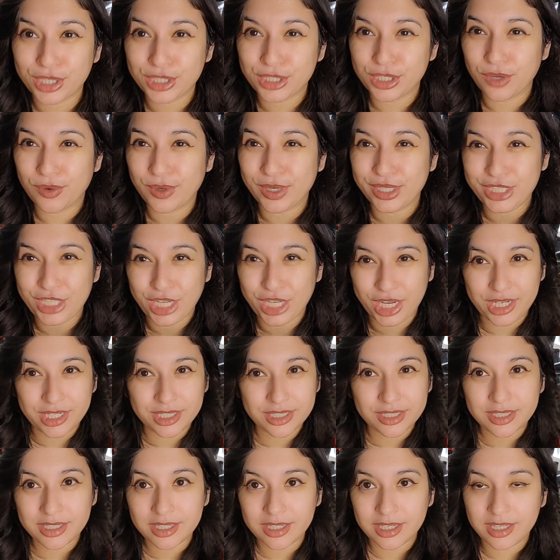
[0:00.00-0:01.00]
guys know, I
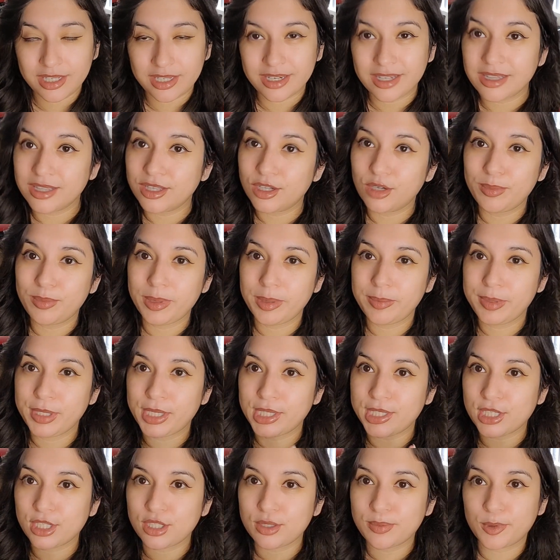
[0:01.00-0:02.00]
changed it a little bit
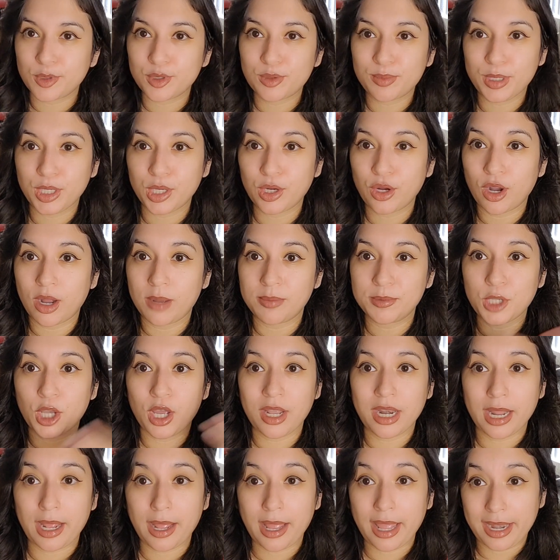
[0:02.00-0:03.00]
because it's supposed to be a crop
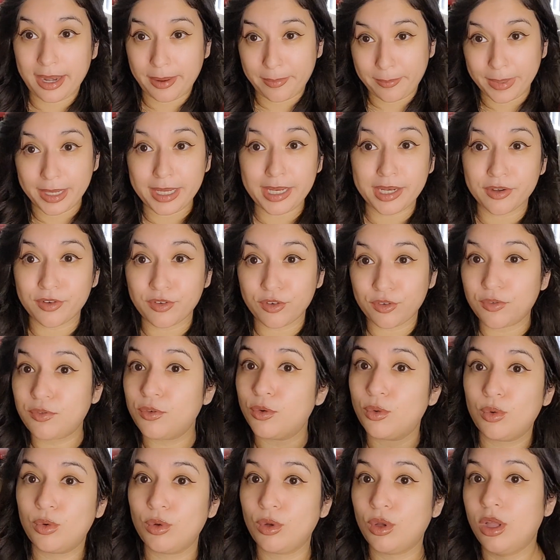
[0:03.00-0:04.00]
top and I made it a
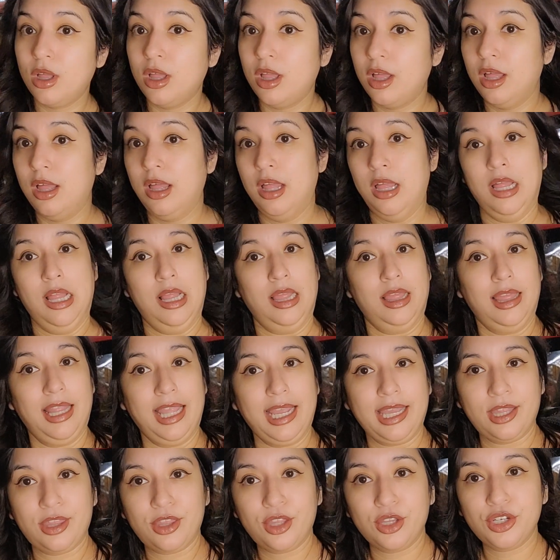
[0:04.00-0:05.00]
full
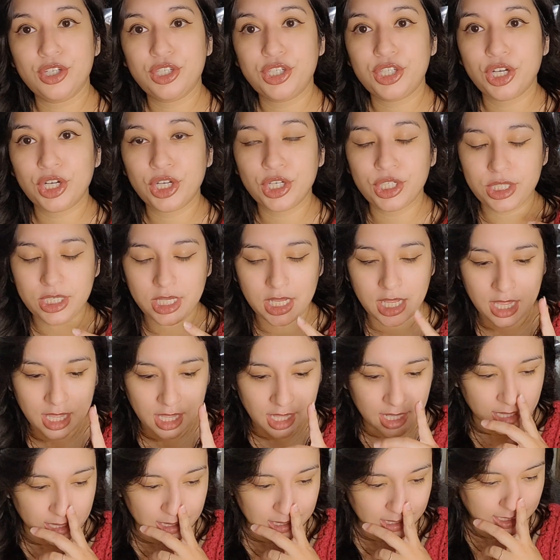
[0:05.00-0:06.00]
length shirt.
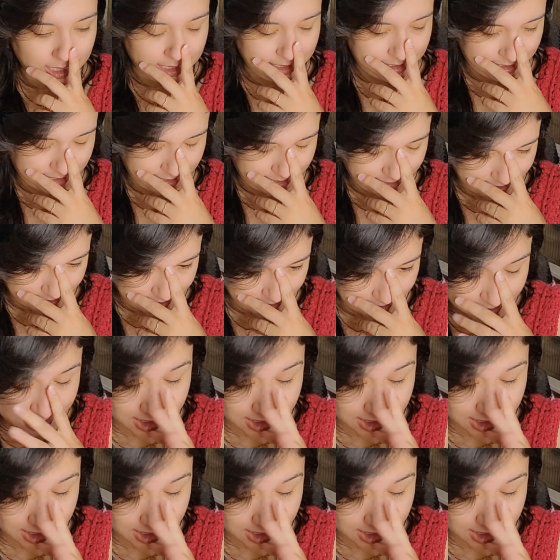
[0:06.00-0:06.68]
Let's get into